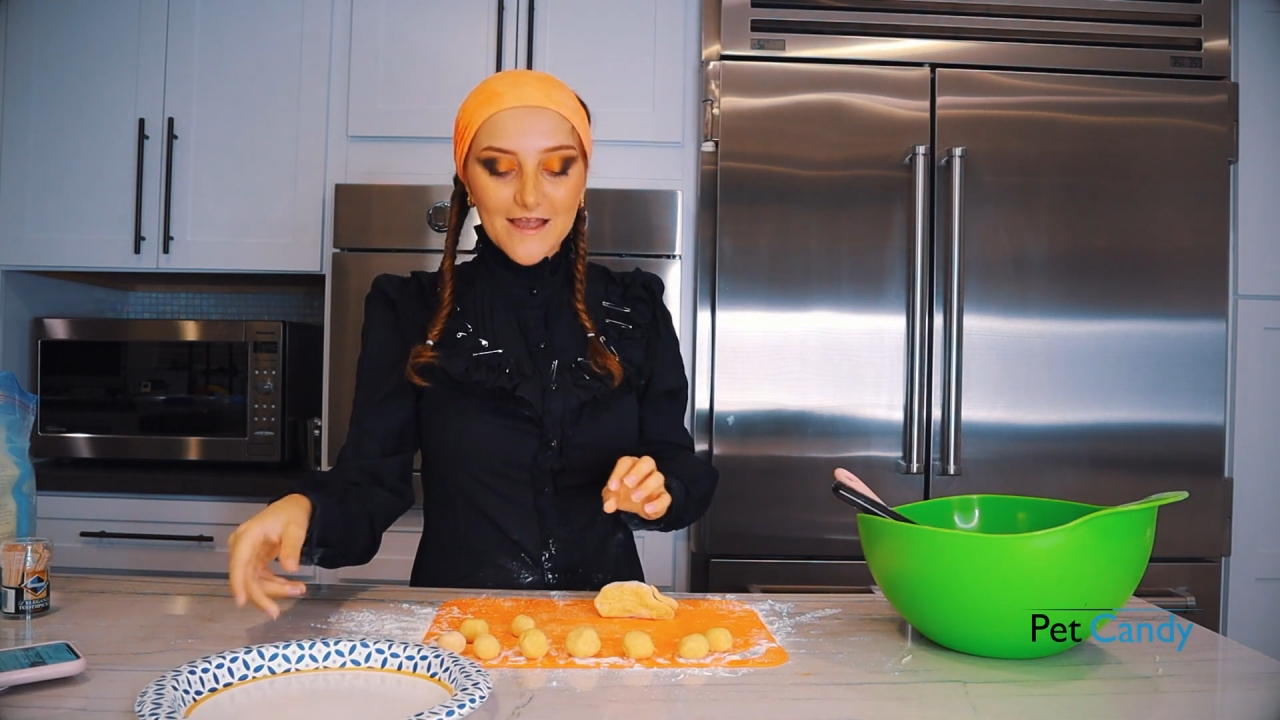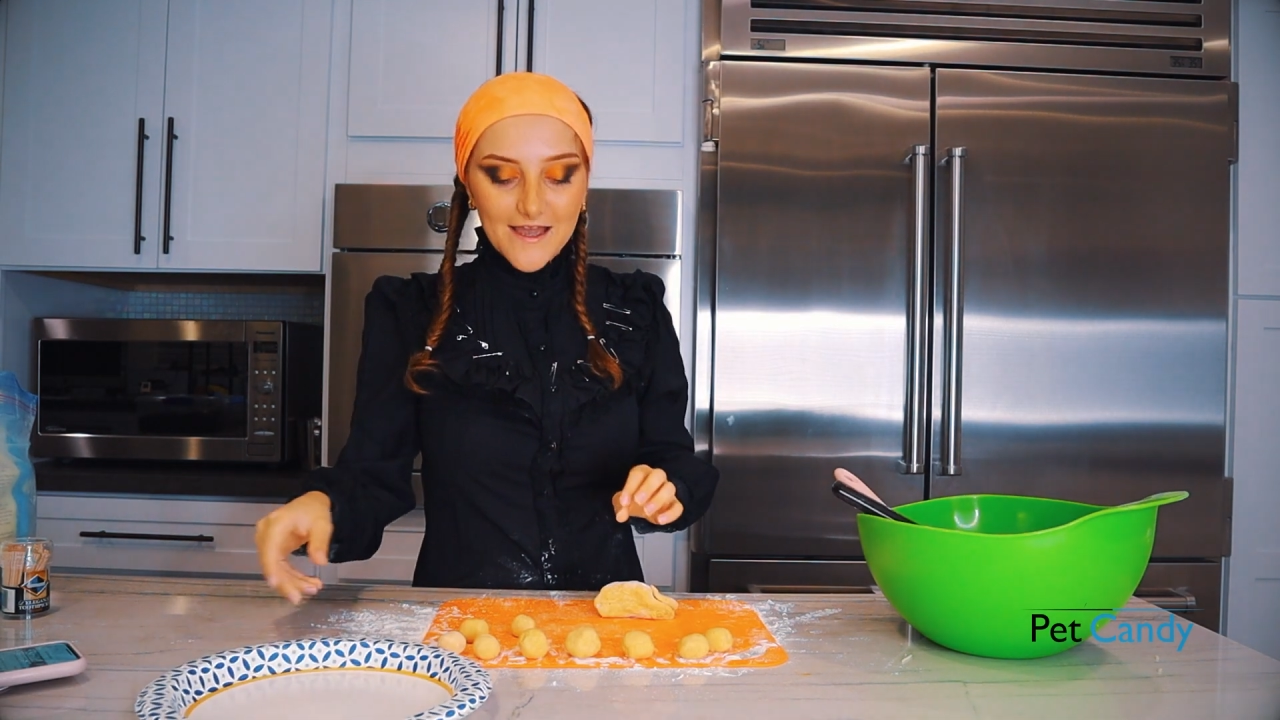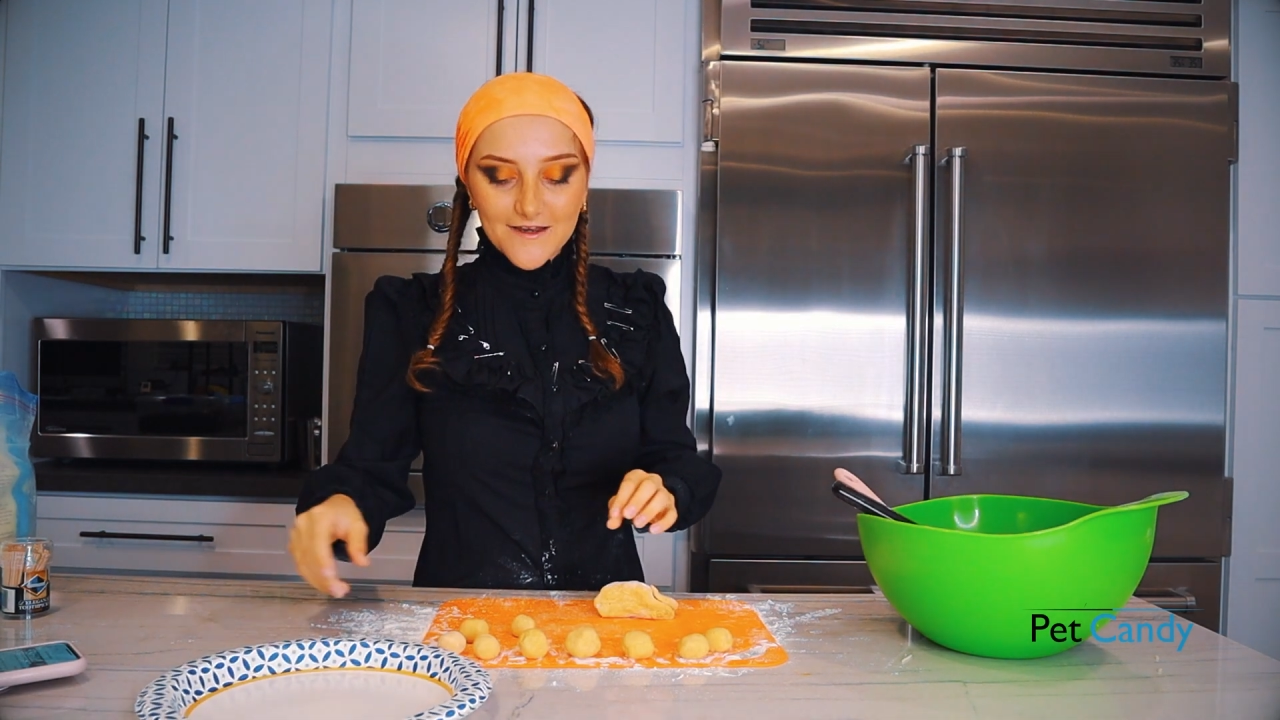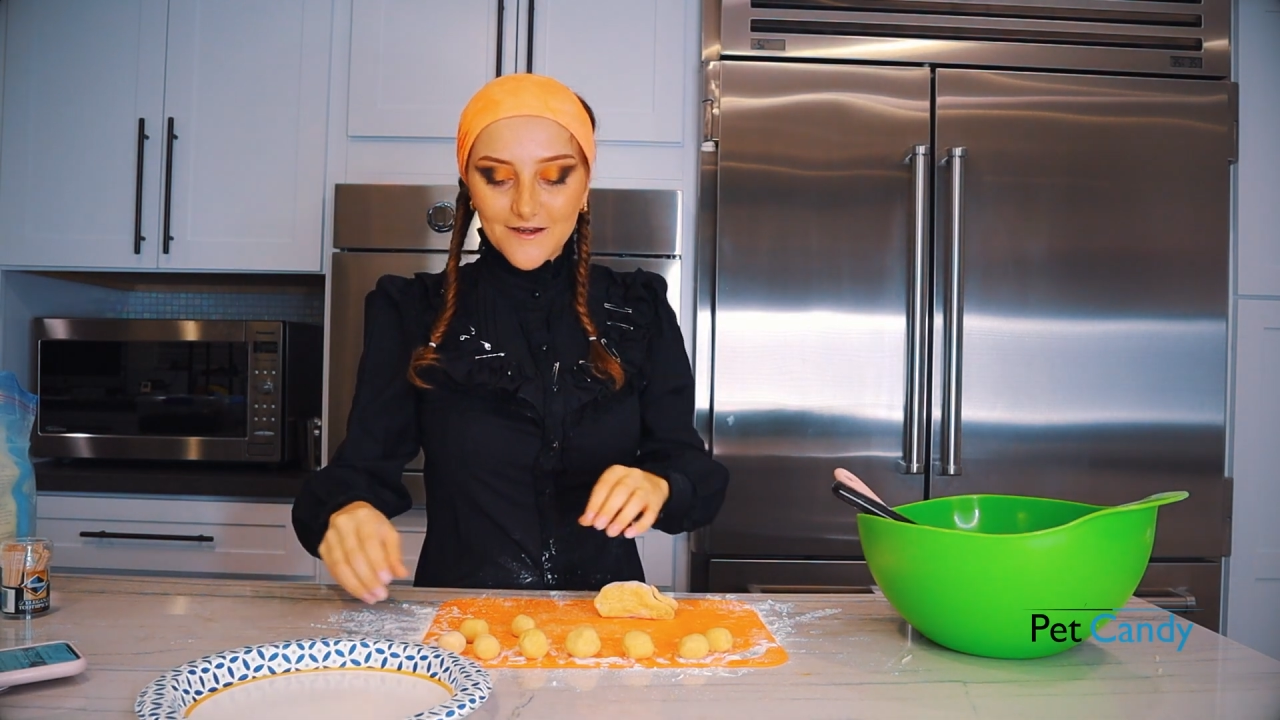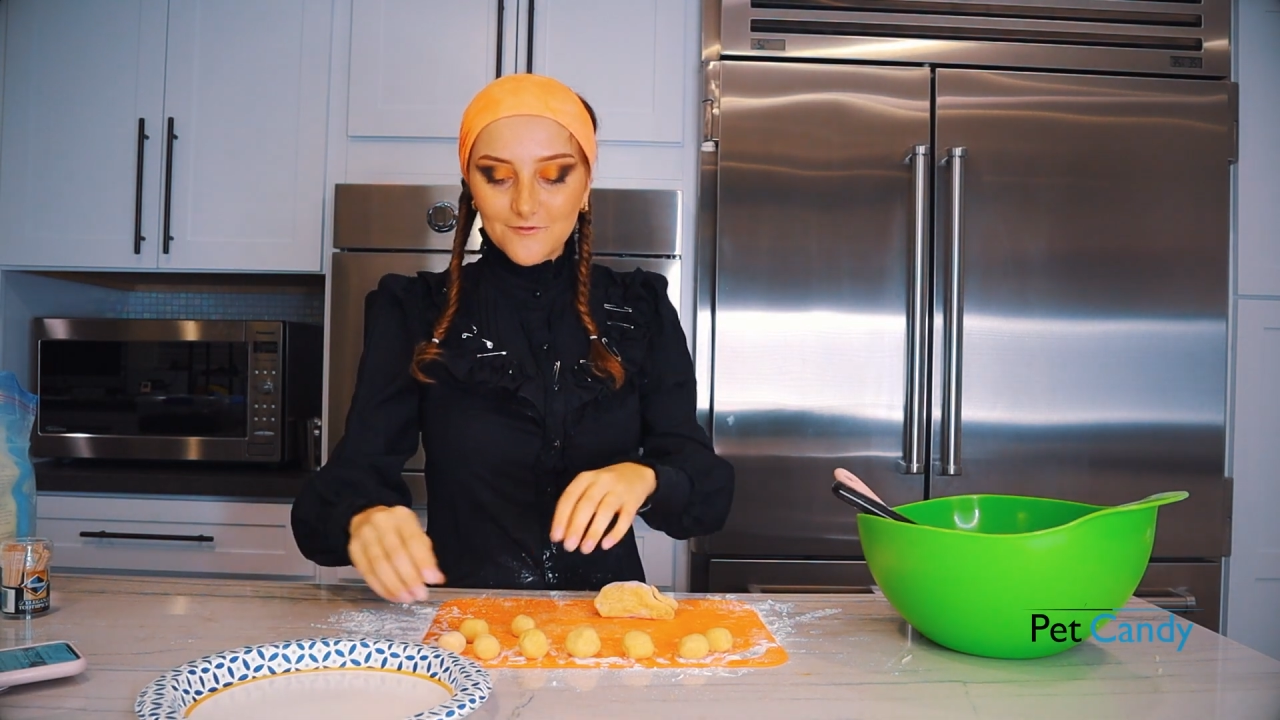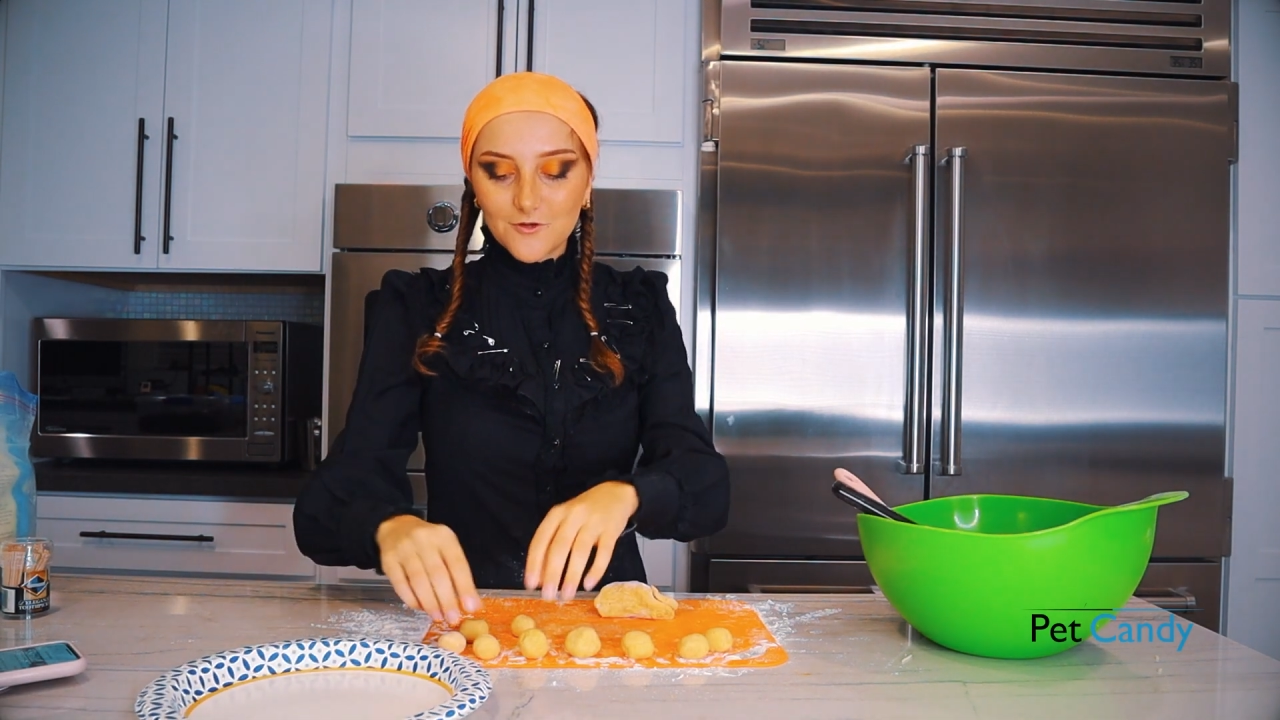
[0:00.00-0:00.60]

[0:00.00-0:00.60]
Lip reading: ahead and